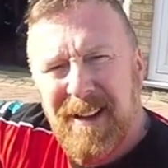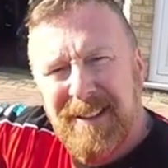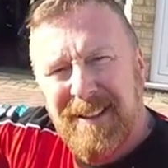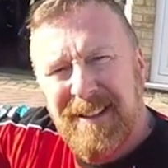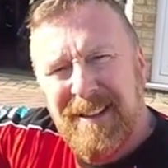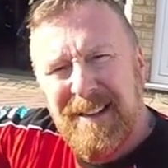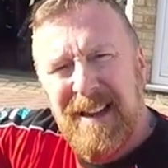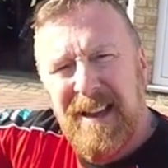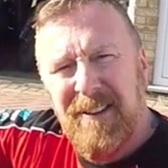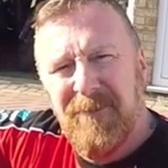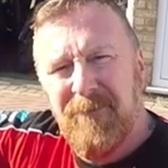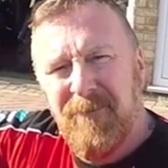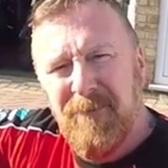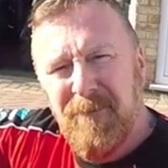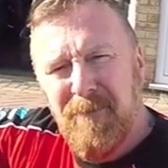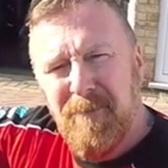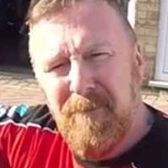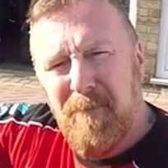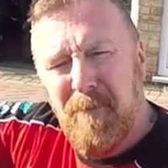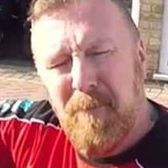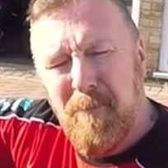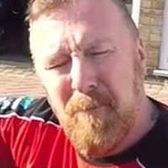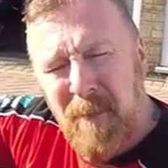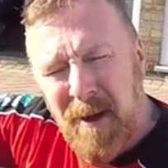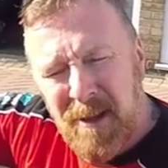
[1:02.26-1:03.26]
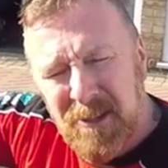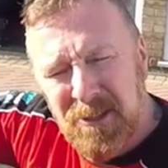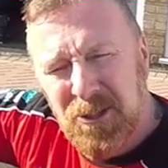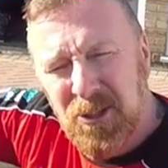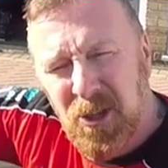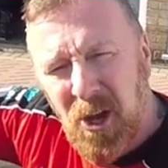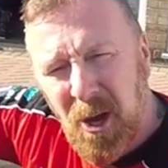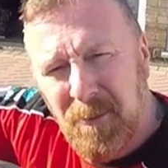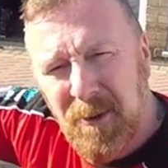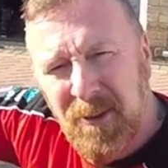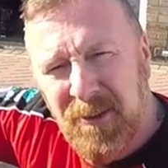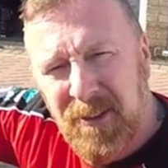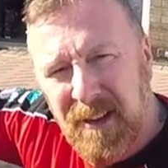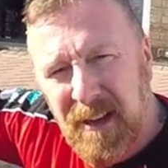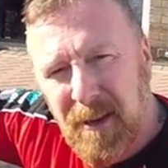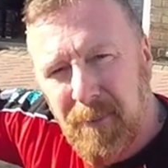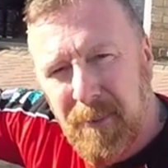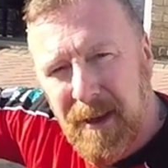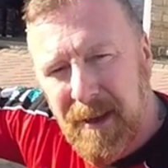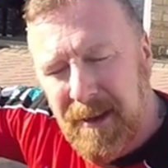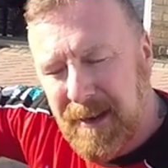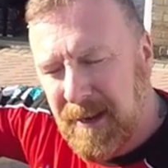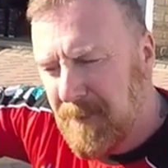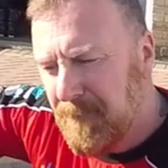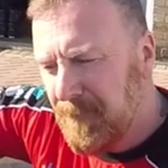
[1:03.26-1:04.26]
I didn't have much time to think
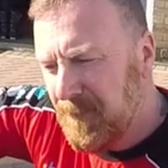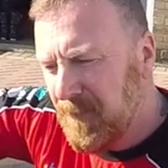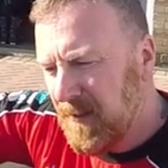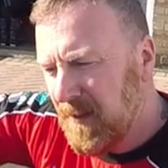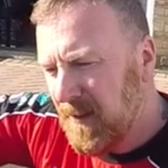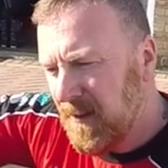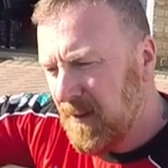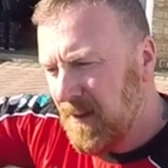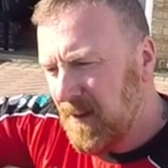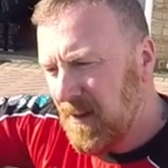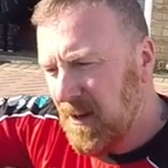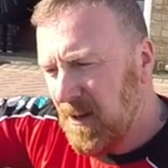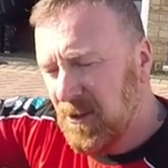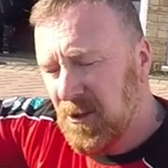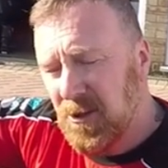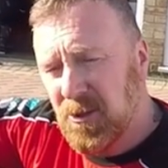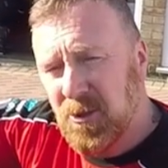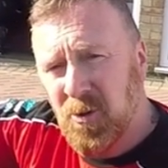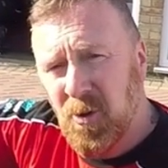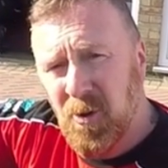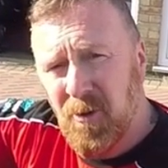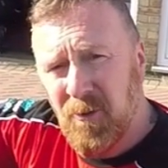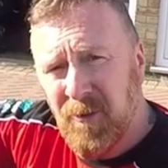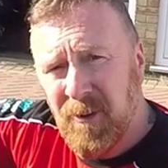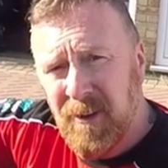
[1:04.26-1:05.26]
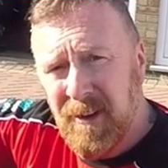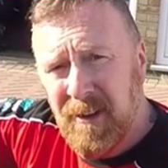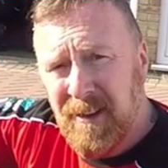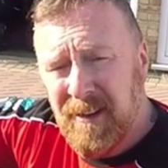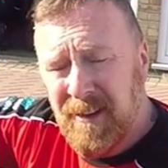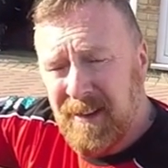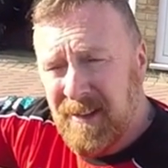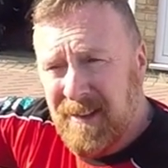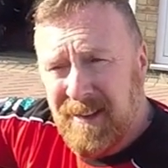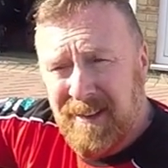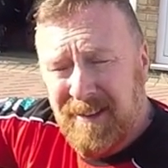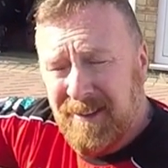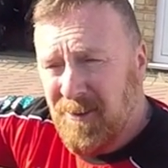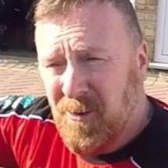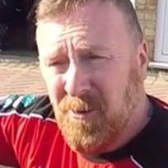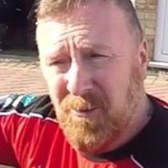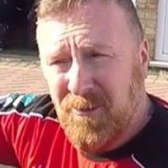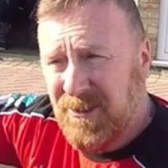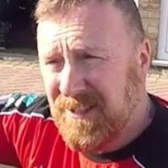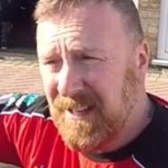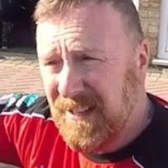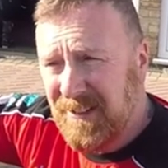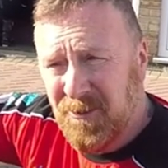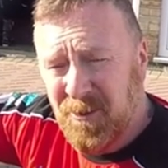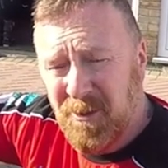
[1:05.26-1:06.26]
about it. I just sort of, all of
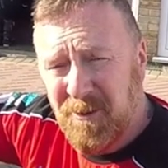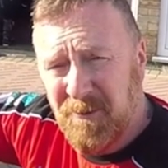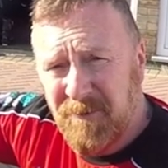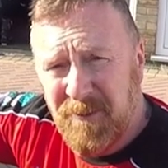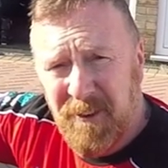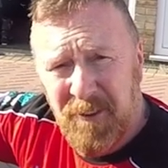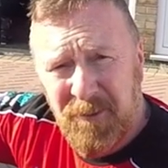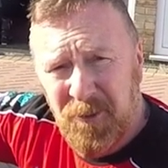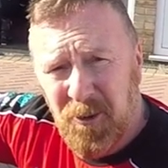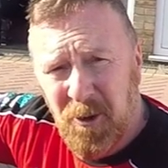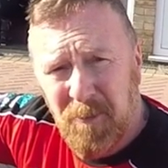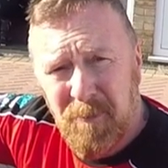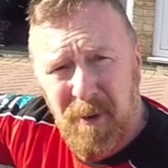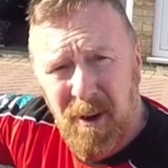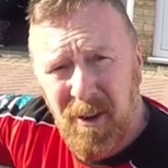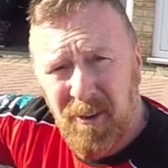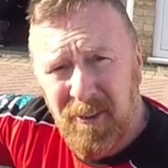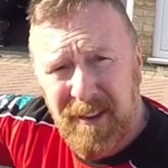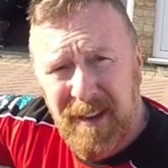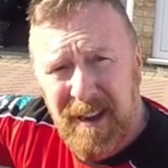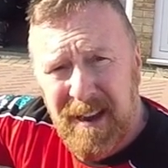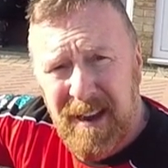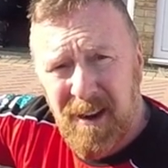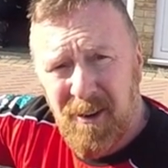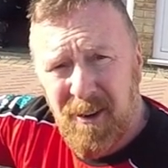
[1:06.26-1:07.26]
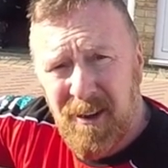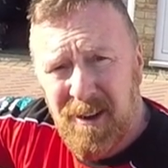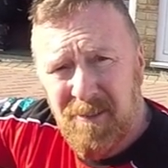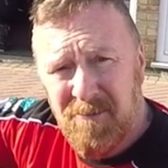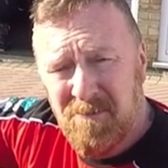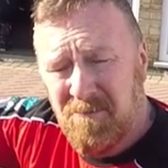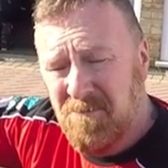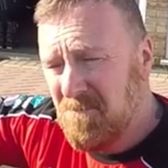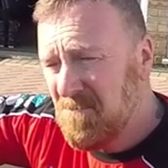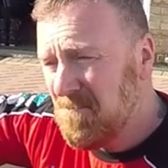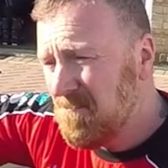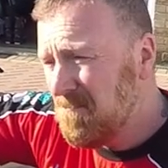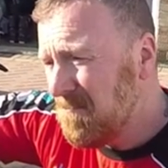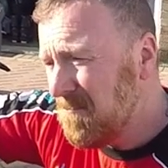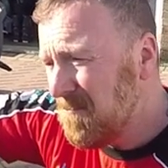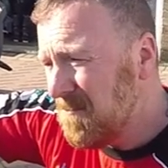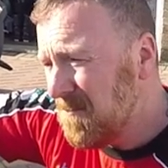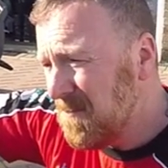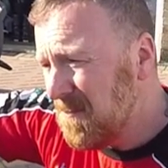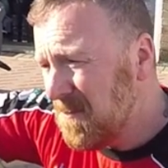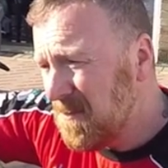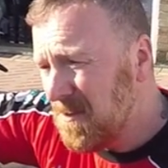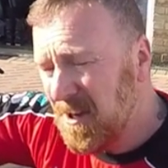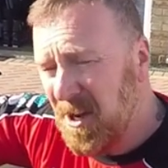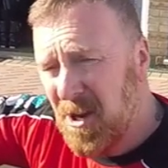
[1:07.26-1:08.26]
a sudden doing 50 odd miles an hour,
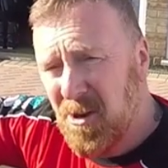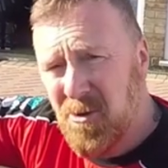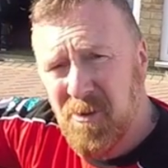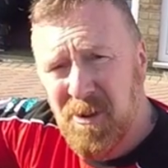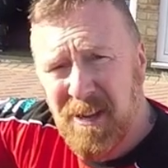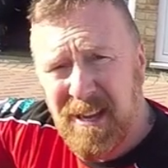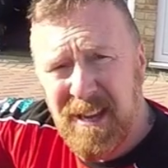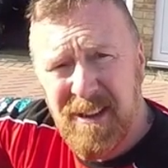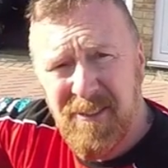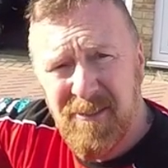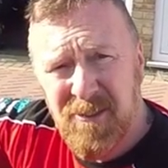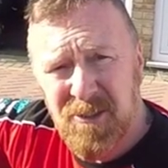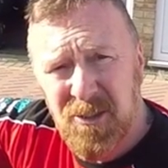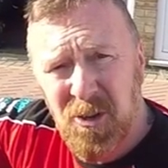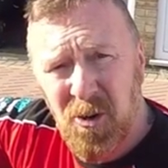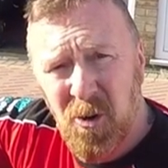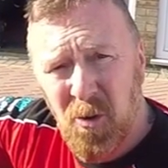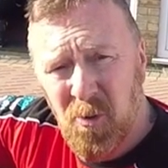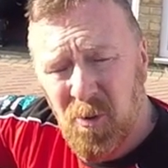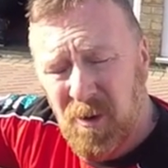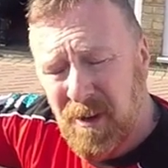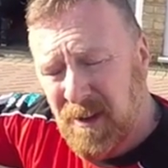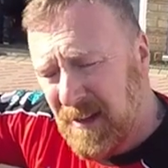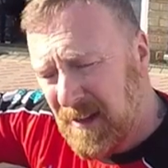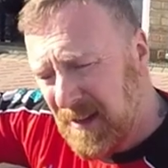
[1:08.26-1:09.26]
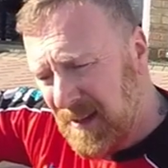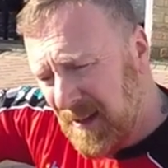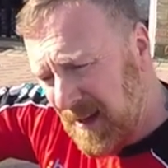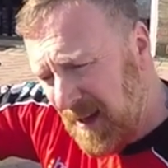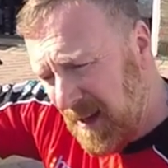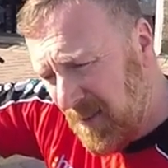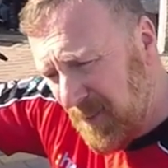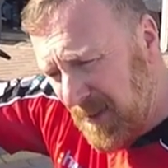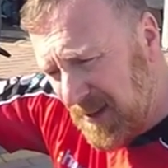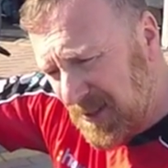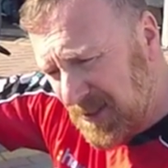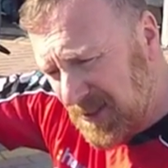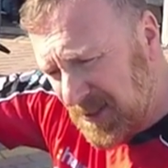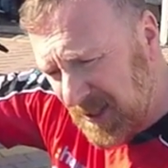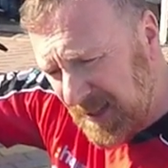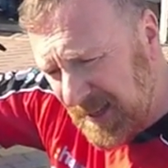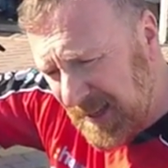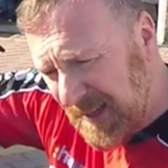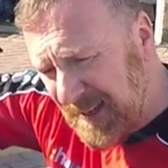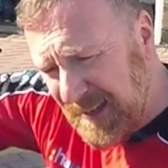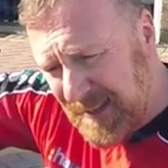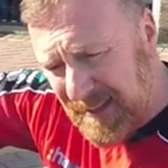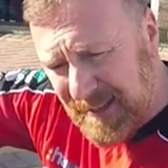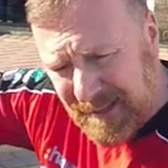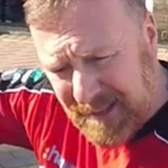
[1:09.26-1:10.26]
no gear at all. I managed to
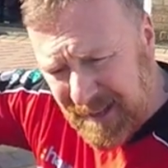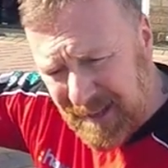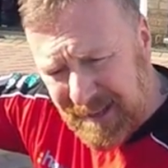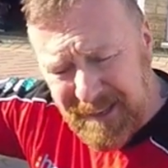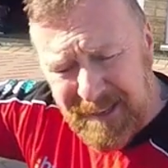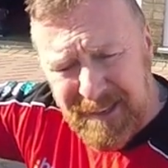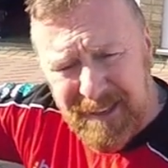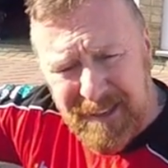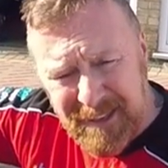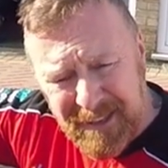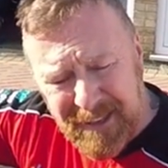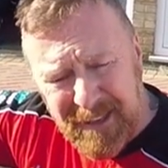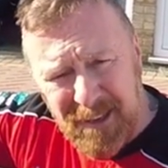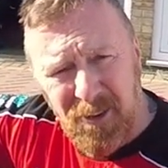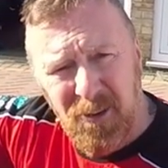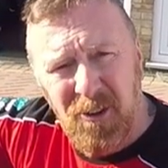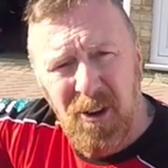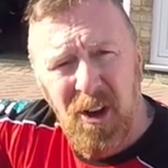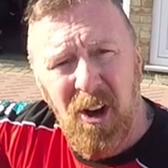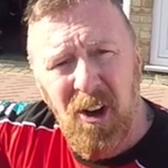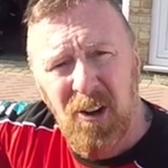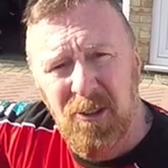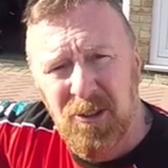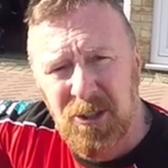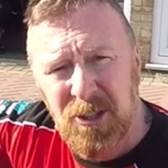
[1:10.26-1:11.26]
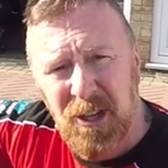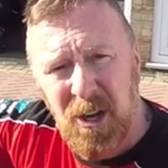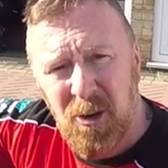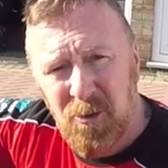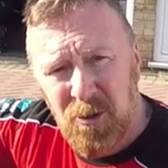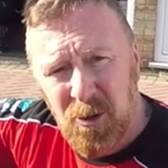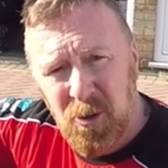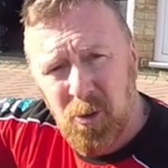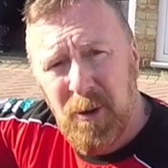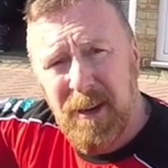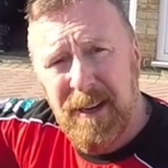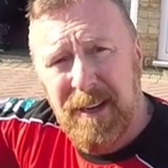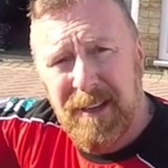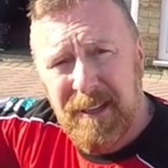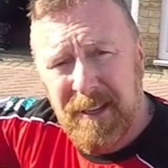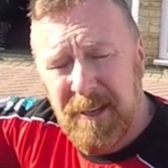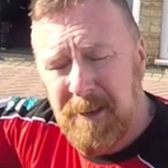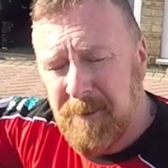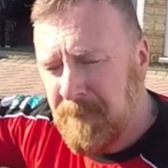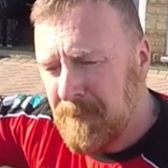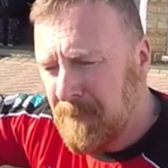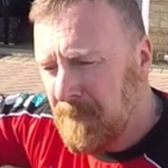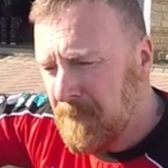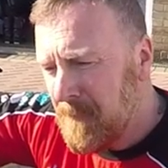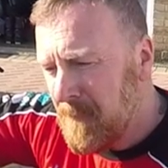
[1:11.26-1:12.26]
get in and get on the hard shoulder quickly.
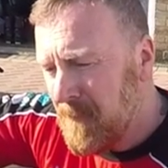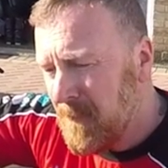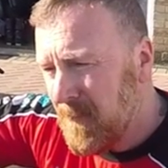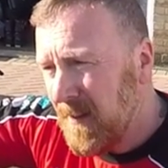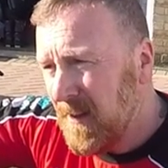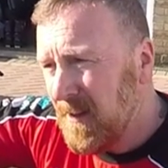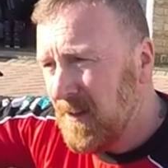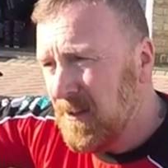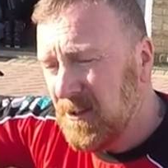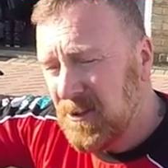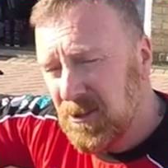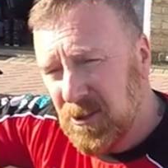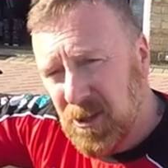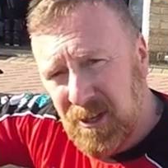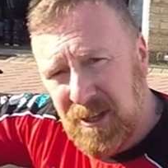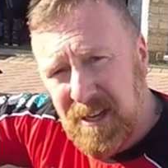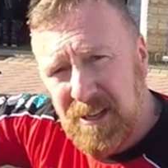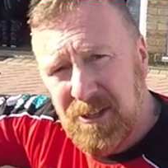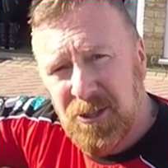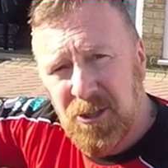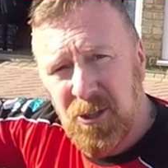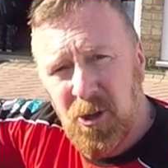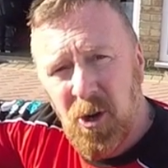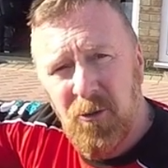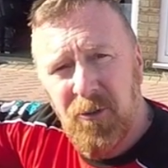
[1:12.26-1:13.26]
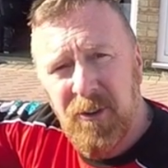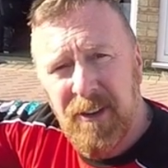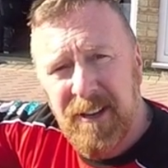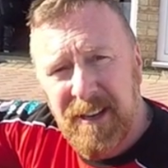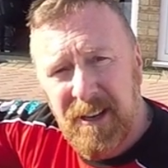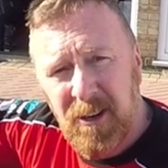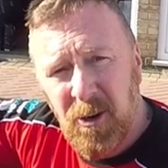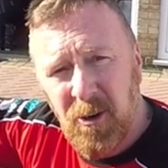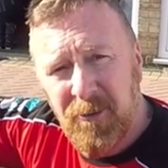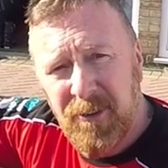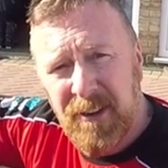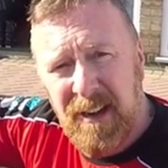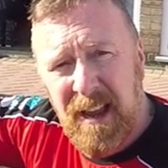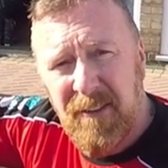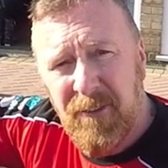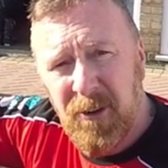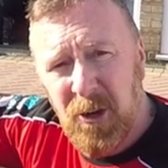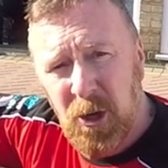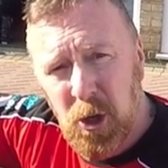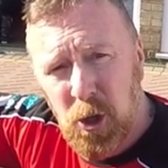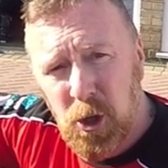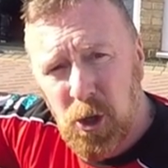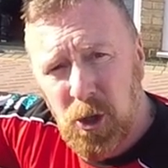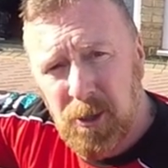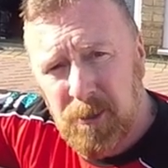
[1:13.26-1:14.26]
Turn engine off and get off and have a
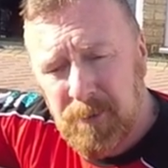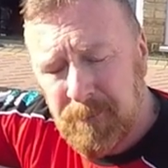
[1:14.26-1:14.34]
look.